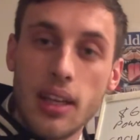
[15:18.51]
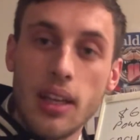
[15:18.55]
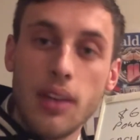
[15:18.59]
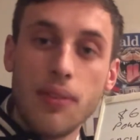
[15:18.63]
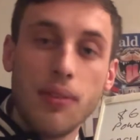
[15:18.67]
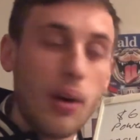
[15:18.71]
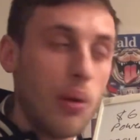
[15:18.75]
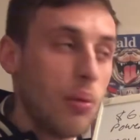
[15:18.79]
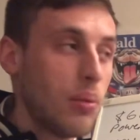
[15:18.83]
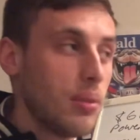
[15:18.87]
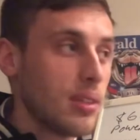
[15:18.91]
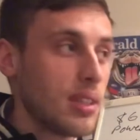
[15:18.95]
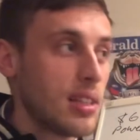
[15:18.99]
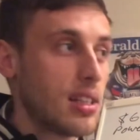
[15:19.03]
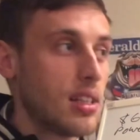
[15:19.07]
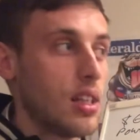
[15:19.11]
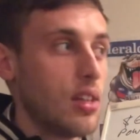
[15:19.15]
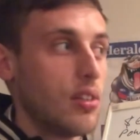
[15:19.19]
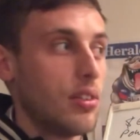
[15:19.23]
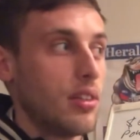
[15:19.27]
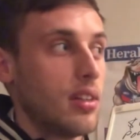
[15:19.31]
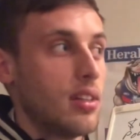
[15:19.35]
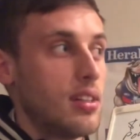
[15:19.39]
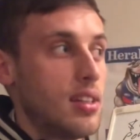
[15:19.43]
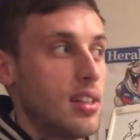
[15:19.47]
If I wanted
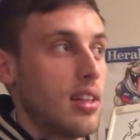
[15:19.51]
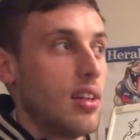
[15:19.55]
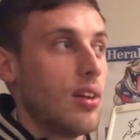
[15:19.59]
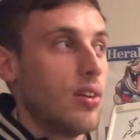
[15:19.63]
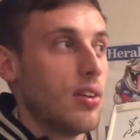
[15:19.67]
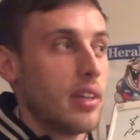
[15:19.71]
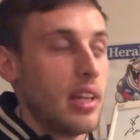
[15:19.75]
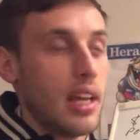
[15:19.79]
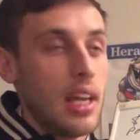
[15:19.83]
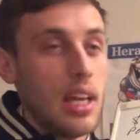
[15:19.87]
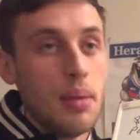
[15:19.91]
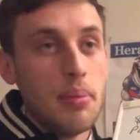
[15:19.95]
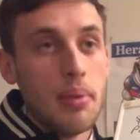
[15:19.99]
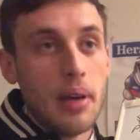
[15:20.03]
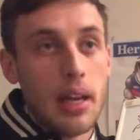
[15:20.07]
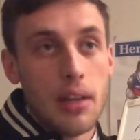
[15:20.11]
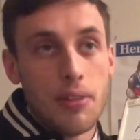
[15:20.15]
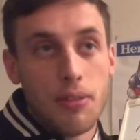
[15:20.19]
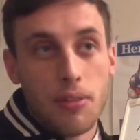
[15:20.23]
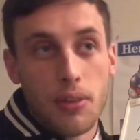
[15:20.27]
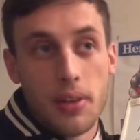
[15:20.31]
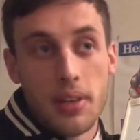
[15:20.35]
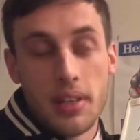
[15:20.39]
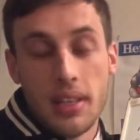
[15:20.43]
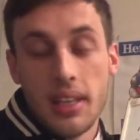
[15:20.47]
to sit on eBay
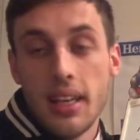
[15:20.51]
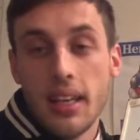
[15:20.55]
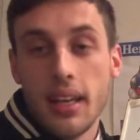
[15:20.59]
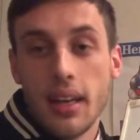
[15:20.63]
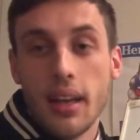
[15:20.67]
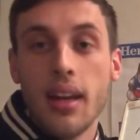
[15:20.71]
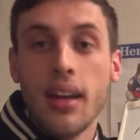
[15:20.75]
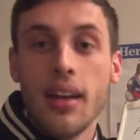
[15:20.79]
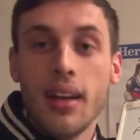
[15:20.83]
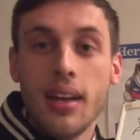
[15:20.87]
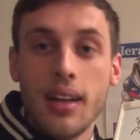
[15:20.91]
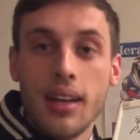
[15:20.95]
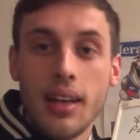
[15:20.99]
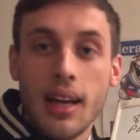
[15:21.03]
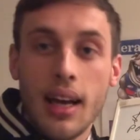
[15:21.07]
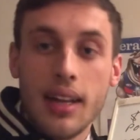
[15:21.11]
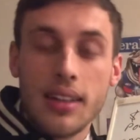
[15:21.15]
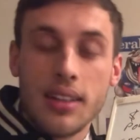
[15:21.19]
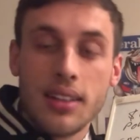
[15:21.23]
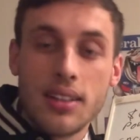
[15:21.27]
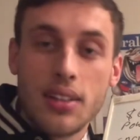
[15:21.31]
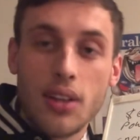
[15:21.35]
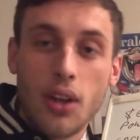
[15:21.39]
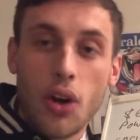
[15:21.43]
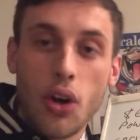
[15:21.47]
for a year and
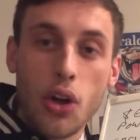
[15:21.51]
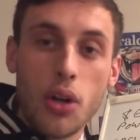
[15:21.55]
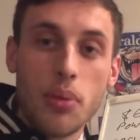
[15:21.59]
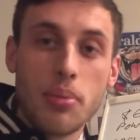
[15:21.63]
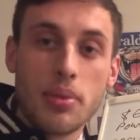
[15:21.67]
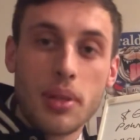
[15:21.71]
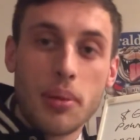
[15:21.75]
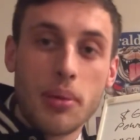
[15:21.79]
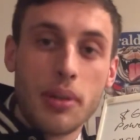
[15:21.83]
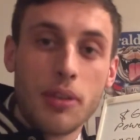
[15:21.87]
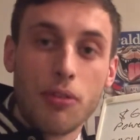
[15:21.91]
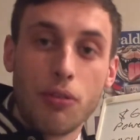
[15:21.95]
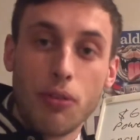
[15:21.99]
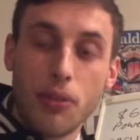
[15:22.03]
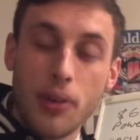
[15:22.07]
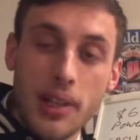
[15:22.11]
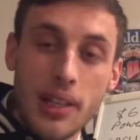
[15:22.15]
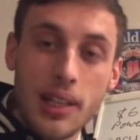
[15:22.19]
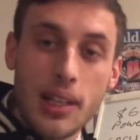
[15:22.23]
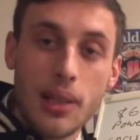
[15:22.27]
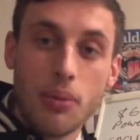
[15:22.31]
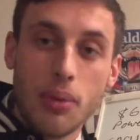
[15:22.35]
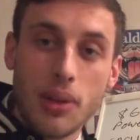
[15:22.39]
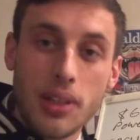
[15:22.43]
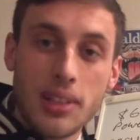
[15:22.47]
just hope someone
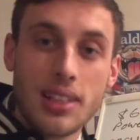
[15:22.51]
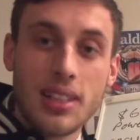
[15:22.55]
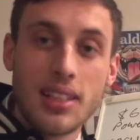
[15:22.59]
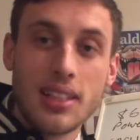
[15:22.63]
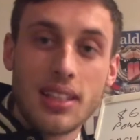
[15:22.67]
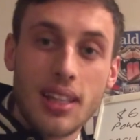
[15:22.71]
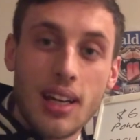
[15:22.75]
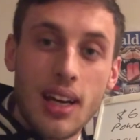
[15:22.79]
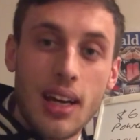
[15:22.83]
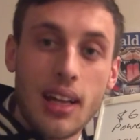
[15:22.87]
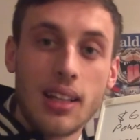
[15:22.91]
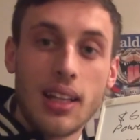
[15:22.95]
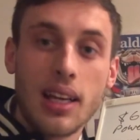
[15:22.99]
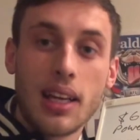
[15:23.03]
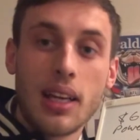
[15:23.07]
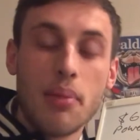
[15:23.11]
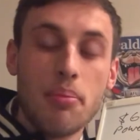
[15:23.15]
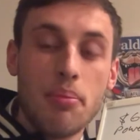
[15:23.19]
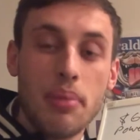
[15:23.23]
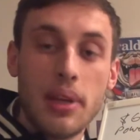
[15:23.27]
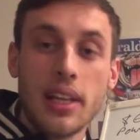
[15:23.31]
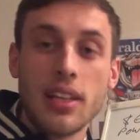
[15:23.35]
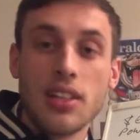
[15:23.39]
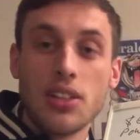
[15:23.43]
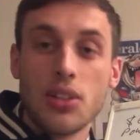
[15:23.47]
really wants this card, like a
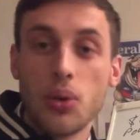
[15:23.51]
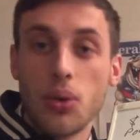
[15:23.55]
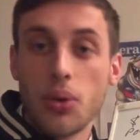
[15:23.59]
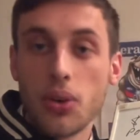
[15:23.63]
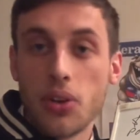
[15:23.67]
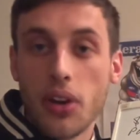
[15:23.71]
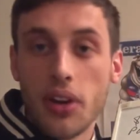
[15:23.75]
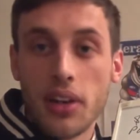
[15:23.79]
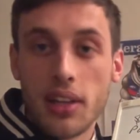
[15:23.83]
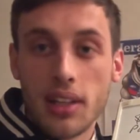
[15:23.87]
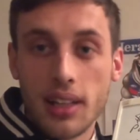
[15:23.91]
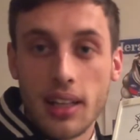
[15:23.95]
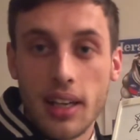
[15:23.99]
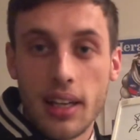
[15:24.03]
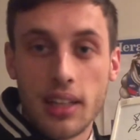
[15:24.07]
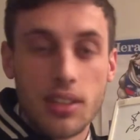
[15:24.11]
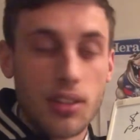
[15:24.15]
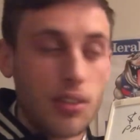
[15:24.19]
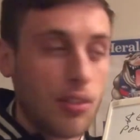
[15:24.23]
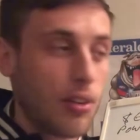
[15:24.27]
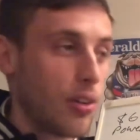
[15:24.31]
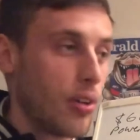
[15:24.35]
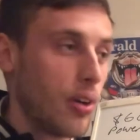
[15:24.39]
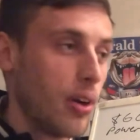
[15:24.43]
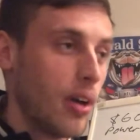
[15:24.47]
big Zorko collector
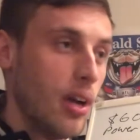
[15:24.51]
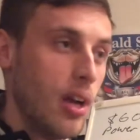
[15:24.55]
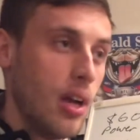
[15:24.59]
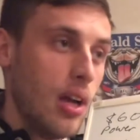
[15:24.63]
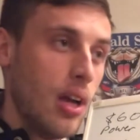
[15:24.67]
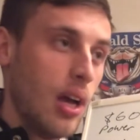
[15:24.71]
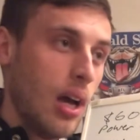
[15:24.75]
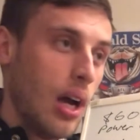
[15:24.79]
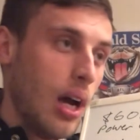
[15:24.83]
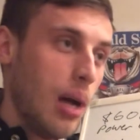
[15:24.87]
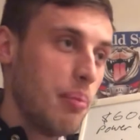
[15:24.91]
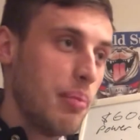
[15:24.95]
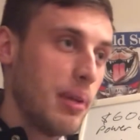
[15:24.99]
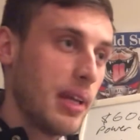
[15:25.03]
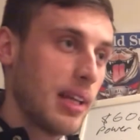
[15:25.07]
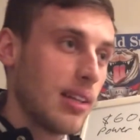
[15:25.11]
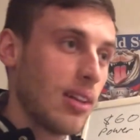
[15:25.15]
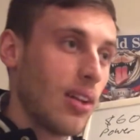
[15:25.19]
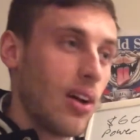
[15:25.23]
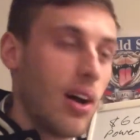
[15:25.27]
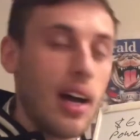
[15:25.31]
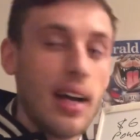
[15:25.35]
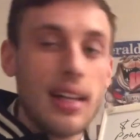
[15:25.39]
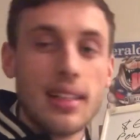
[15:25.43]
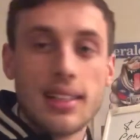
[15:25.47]
or a big
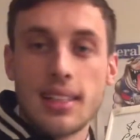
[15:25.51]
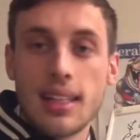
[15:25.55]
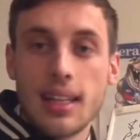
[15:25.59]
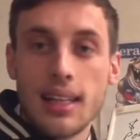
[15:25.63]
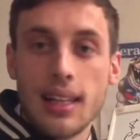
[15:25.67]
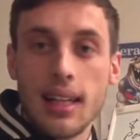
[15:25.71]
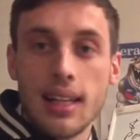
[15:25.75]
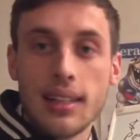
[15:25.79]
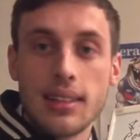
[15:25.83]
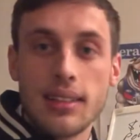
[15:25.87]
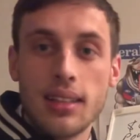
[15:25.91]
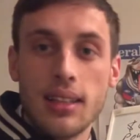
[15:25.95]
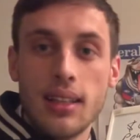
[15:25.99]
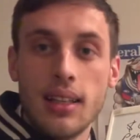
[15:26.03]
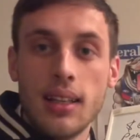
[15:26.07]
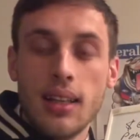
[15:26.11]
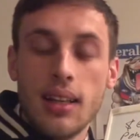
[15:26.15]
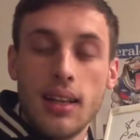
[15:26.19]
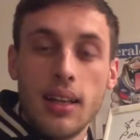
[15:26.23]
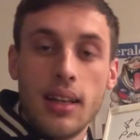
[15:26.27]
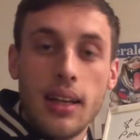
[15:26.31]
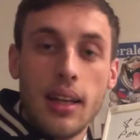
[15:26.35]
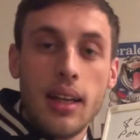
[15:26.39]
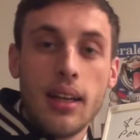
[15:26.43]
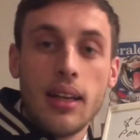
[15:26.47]
Lions collector,
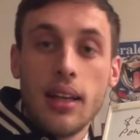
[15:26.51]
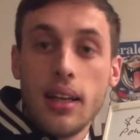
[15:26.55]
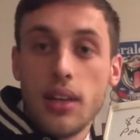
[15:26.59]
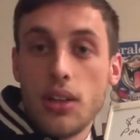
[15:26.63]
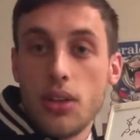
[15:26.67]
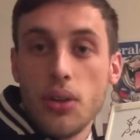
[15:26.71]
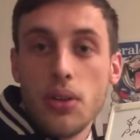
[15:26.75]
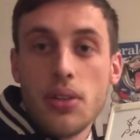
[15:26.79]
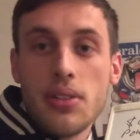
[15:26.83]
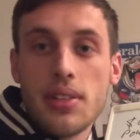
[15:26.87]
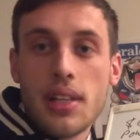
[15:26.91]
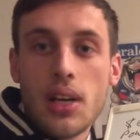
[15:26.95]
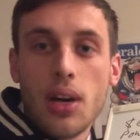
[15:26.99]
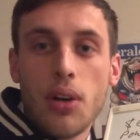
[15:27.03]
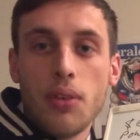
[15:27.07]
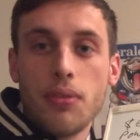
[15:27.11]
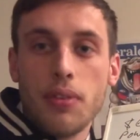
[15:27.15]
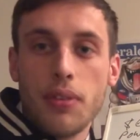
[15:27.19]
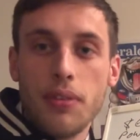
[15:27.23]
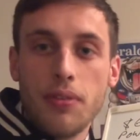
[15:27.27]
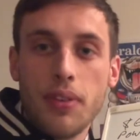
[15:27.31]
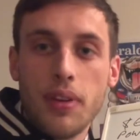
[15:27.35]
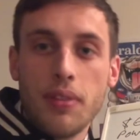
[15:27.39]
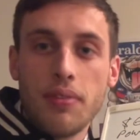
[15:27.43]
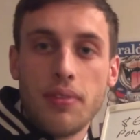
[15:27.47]
it could sell for
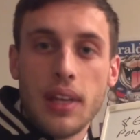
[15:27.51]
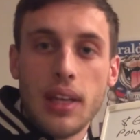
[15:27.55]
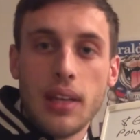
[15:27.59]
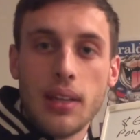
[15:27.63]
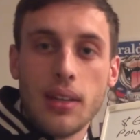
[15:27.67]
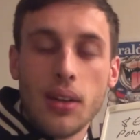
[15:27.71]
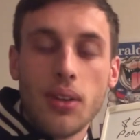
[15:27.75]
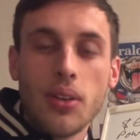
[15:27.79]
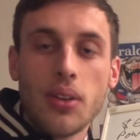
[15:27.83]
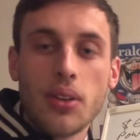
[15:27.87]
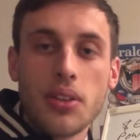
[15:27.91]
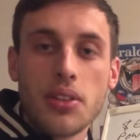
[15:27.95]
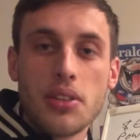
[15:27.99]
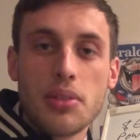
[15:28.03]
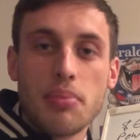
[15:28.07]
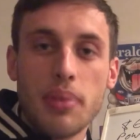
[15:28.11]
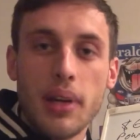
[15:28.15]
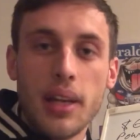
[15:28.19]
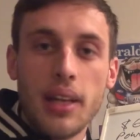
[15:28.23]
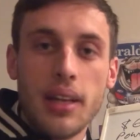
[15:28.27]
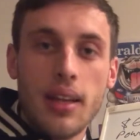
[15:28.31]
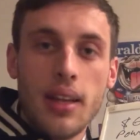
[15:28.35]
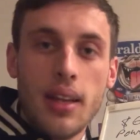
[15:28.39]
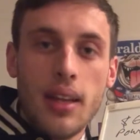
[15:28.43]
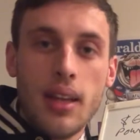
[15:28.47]
$15.
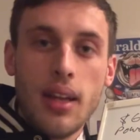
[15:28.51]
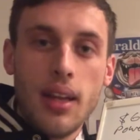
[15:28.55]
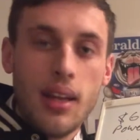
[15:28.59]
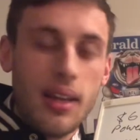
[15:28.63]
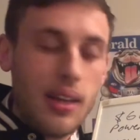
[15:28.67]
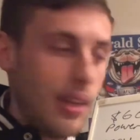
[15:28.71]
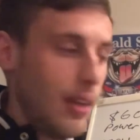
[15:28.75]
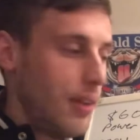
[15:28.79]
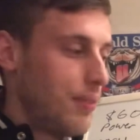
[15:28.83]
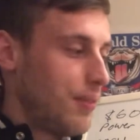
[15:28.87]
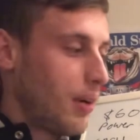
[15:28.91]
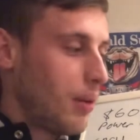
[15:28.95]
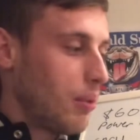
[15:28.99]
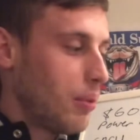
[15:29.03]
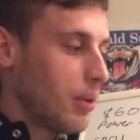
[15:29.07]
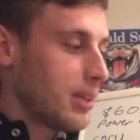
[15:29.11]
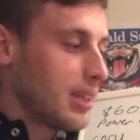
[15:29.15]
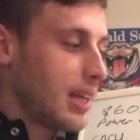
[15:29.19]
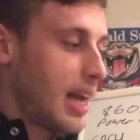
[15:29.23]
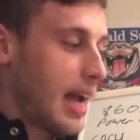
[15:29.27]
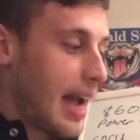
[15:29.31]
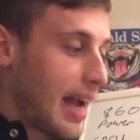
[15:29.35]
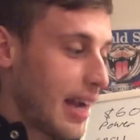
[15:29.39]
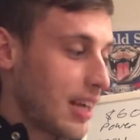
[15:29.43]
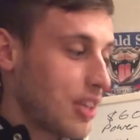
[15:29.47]
But if I want
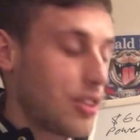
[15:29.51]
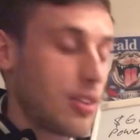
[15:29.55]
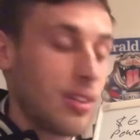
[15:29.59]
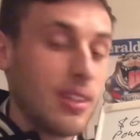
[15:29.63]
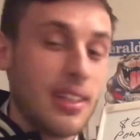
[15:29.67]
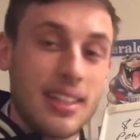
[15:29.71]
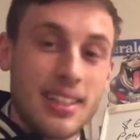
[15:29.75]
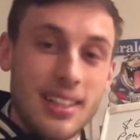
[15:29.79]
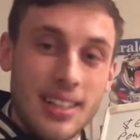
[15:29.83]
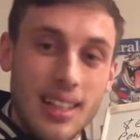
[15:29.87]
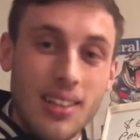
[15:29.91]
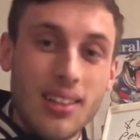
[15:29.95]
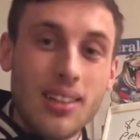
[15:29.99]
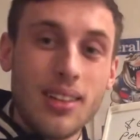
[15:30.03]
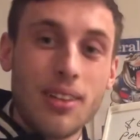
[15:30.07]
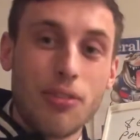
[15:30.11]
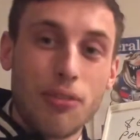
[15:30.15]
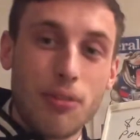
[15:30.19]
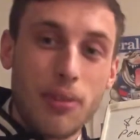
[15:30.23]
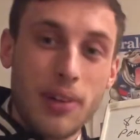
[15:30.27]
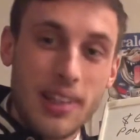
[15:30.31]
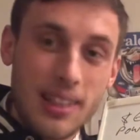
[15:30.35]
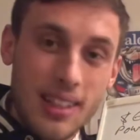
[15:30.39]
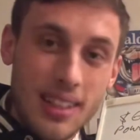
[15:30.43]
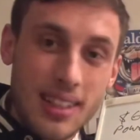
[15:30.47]
to actually sell it
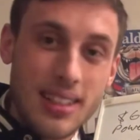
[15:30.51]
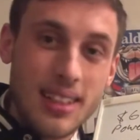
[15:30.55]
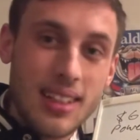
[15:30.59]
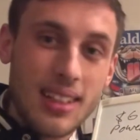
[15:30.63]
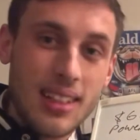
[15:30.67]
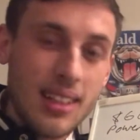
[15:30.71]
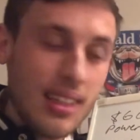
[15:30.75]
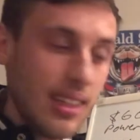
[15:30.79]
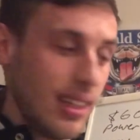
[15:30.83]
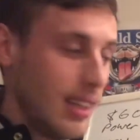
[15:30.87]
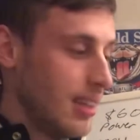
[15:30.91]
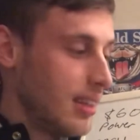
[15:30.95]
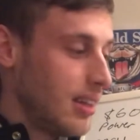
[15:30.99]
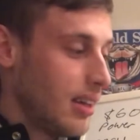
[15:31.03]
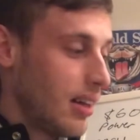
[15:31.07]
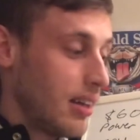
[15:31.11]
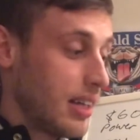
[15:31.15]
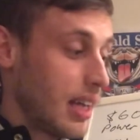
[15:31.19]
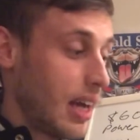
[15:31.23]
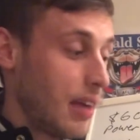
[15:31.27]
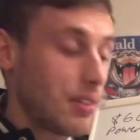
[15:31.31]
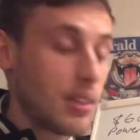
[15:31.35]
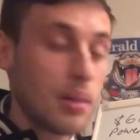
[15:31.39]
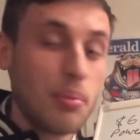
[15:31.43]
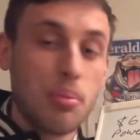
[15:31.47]
realistically, I'd
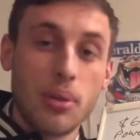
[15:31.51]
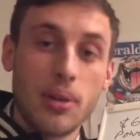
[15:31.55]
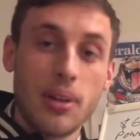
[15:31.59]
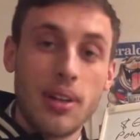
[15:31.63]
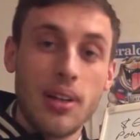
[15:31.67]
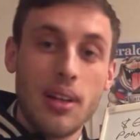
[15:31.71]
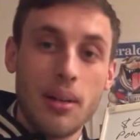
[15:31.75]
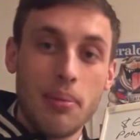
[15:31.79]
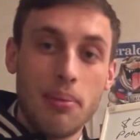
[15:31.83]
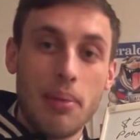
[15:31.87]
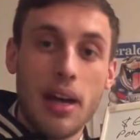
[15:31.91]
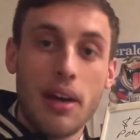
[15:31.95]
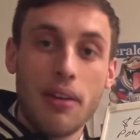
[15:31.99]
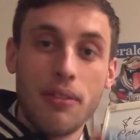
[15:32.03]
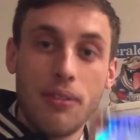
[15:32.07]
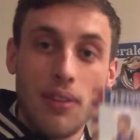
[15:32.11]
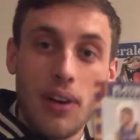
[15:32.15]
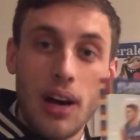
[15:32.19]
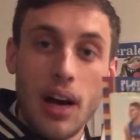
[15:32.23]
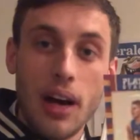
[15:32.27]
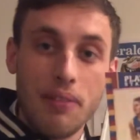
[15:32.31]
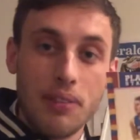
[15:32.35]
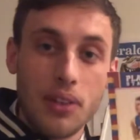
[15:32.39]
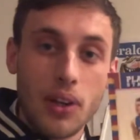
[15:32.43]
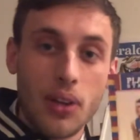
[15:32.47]
have to put it at about
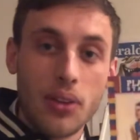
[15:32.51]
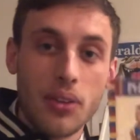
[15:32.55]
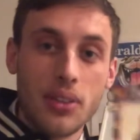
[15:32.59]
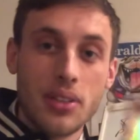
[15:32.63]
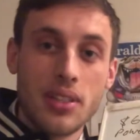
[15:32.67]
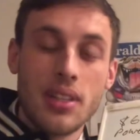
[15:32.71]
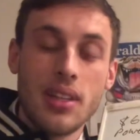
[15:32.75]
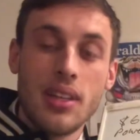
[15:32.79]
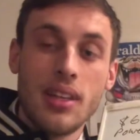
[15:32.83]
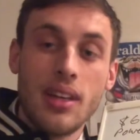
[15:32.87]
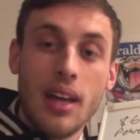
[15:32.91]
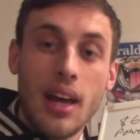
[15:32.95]
$5.